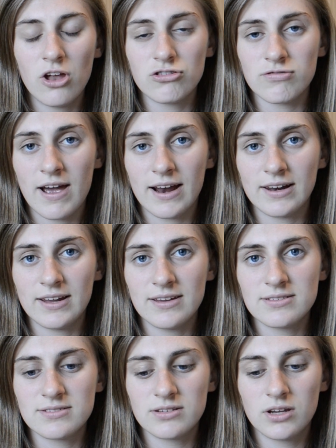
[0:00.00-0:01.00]
track
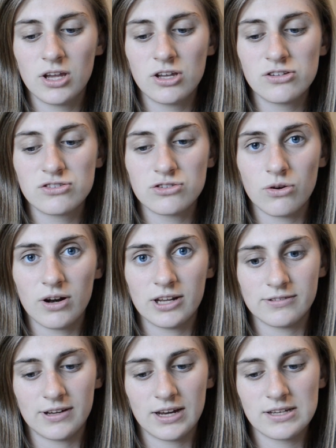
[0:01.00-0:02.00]
list, song
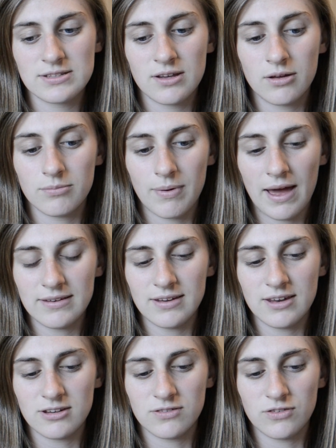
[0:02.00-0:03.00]
lyrics, band
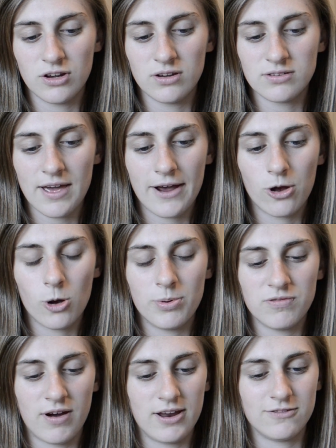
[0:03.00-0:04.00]
interviews and
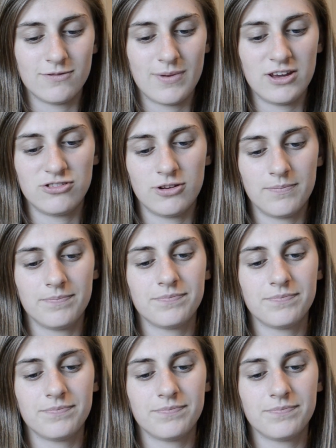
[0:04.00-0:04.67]
copyright information.